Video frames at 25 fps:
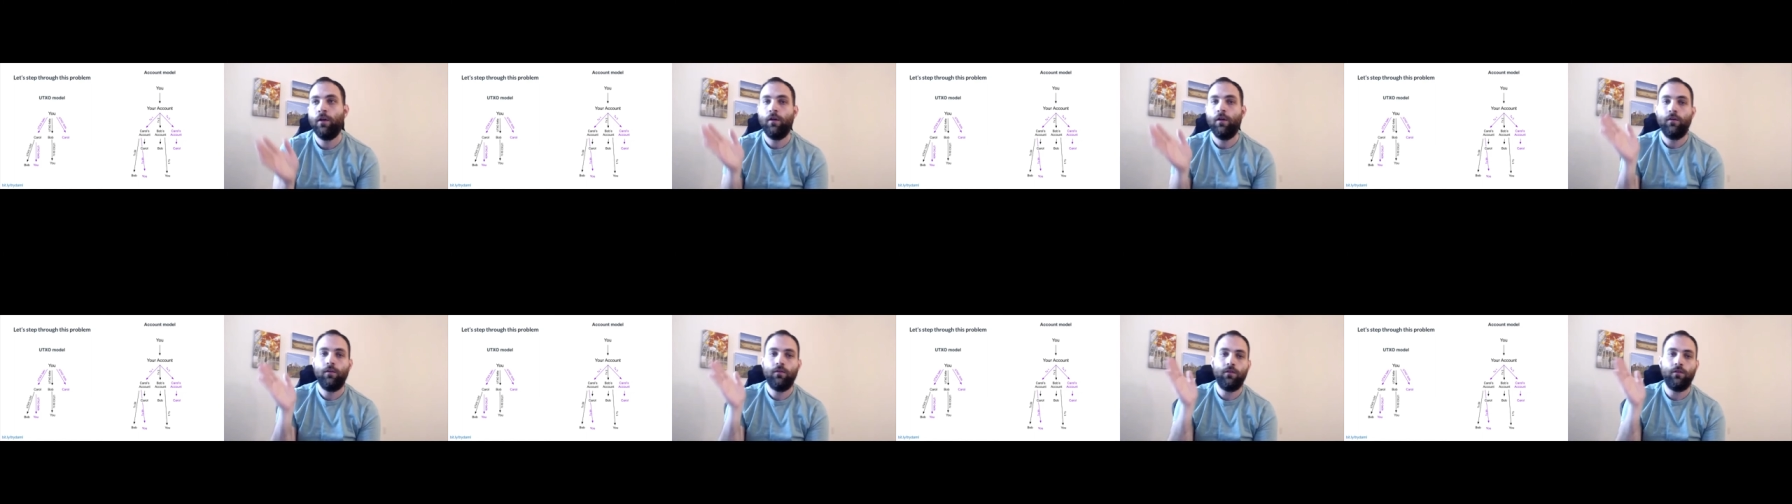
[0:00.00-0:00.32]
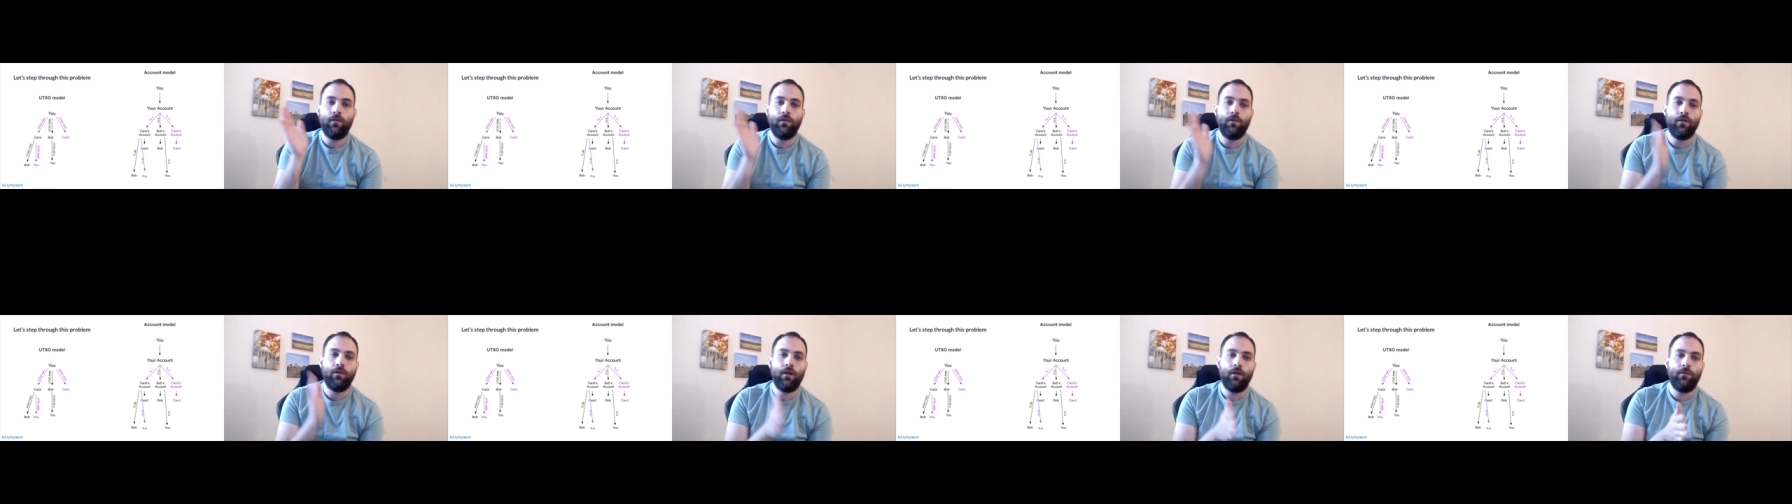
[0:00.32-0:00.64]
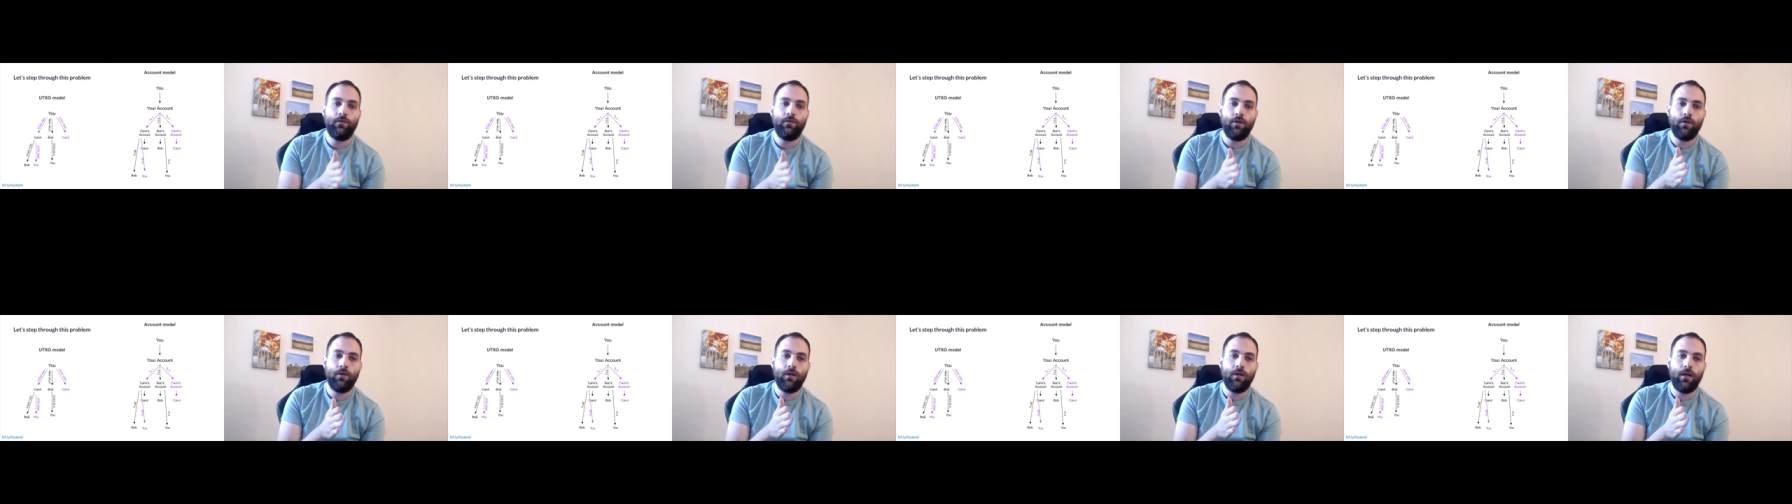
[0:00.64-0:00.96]
So on the
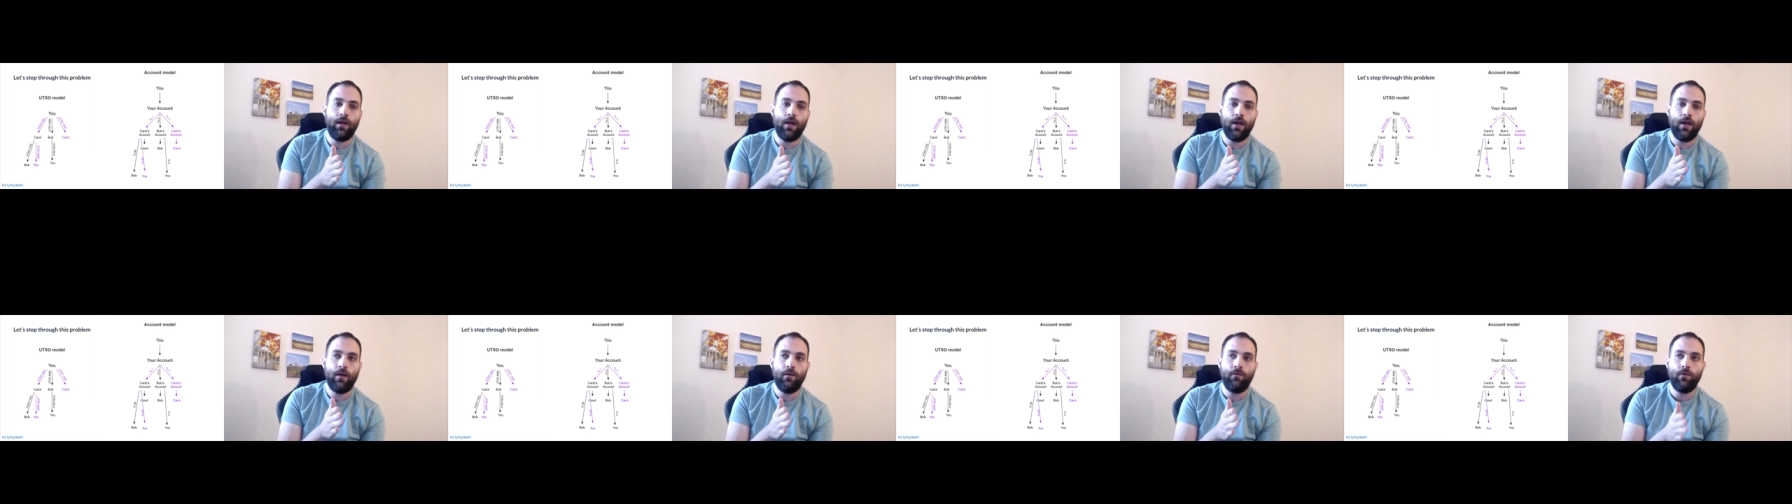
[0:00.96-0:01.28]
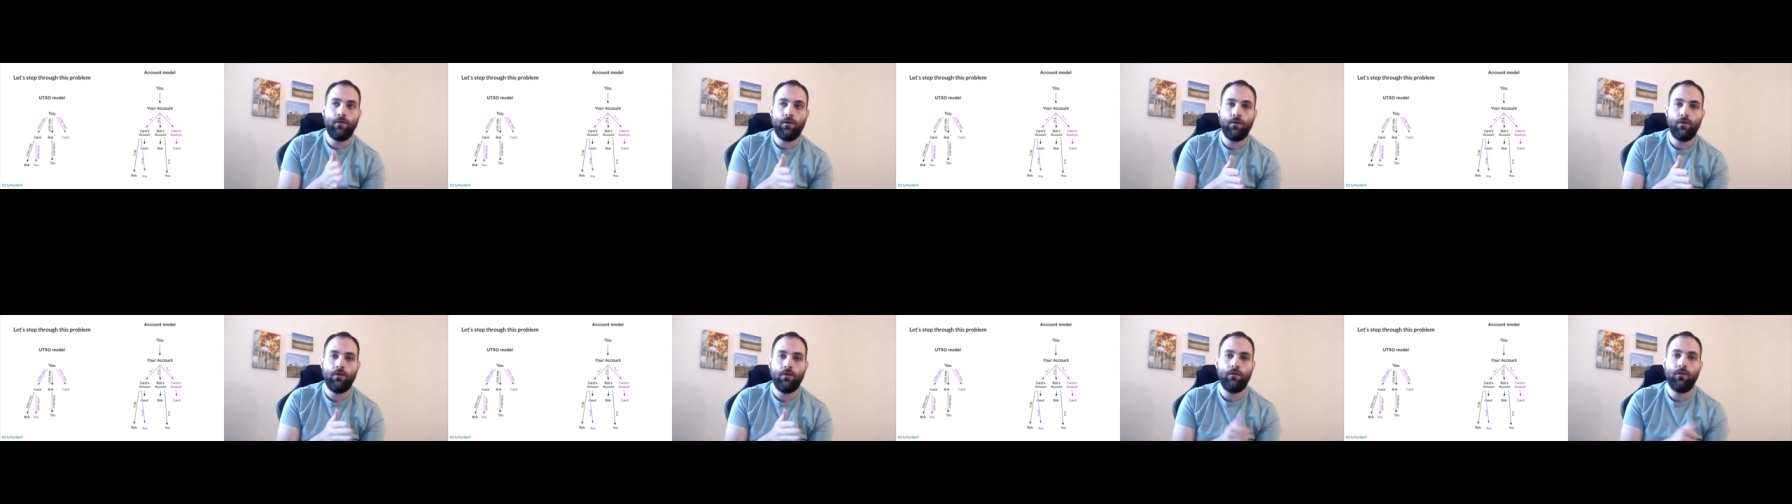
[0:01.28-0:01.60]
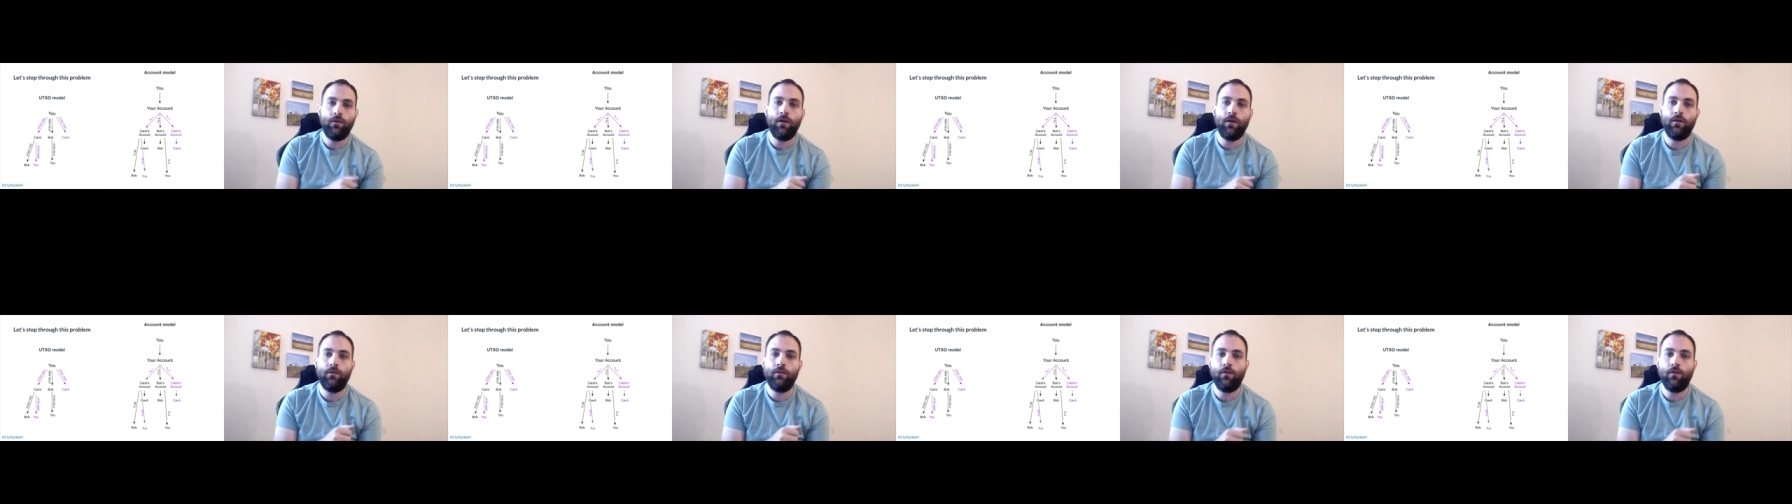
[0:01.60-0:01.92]
left, you're going to have your
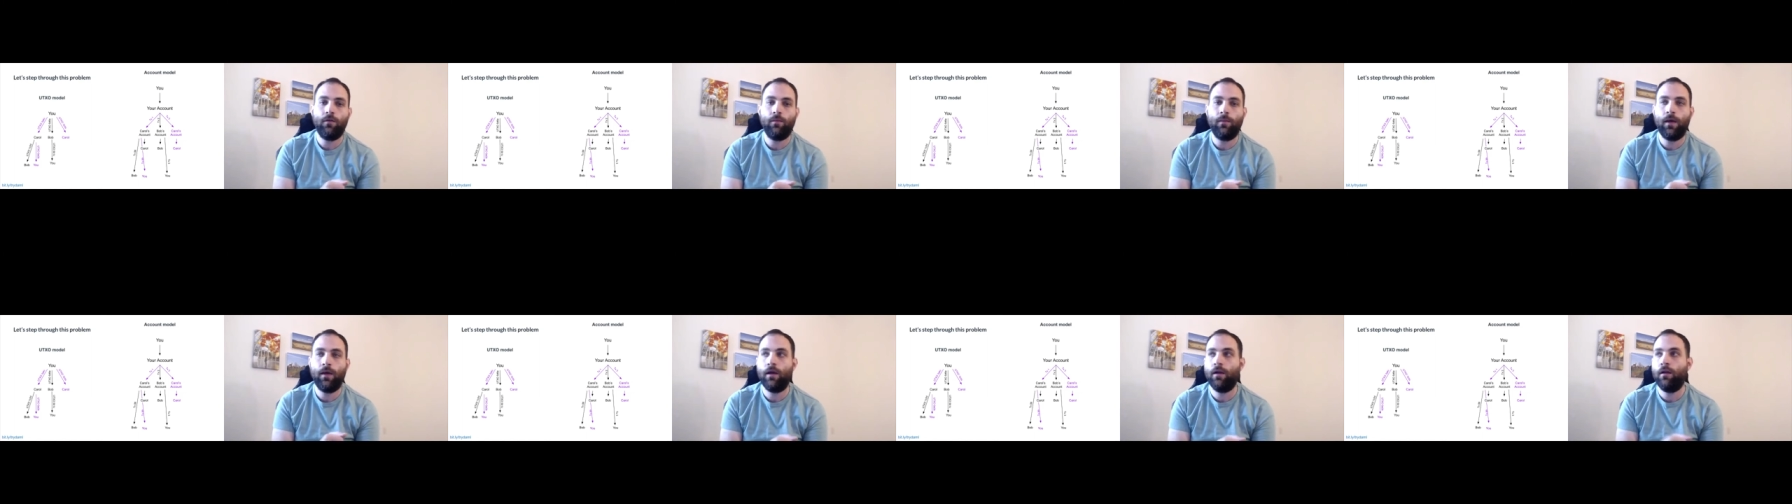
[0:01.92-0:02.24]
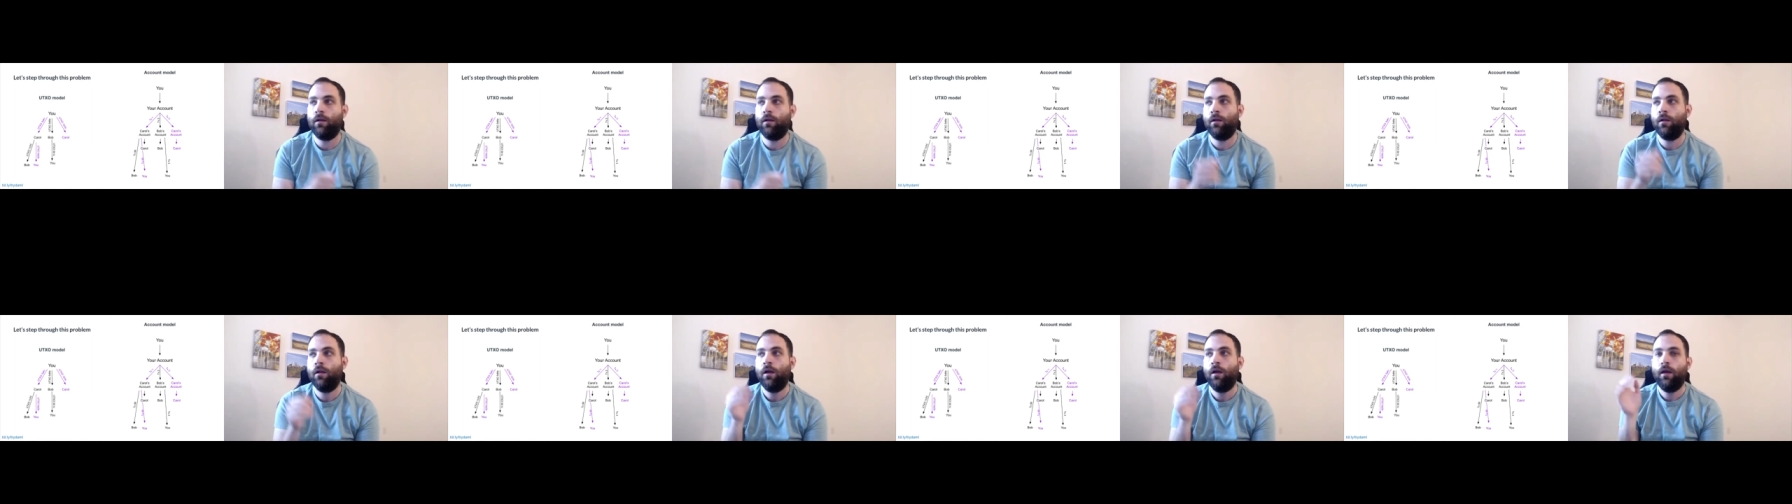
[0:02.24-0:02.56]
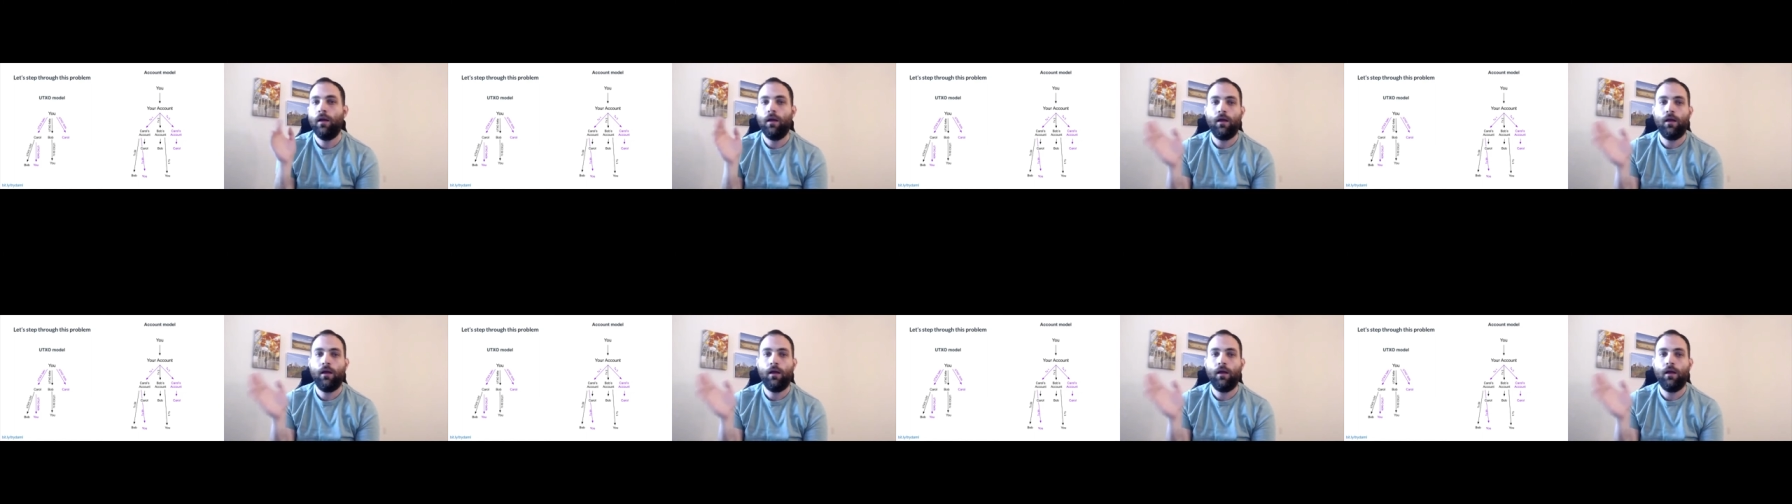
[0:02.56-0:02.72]
UTXO model,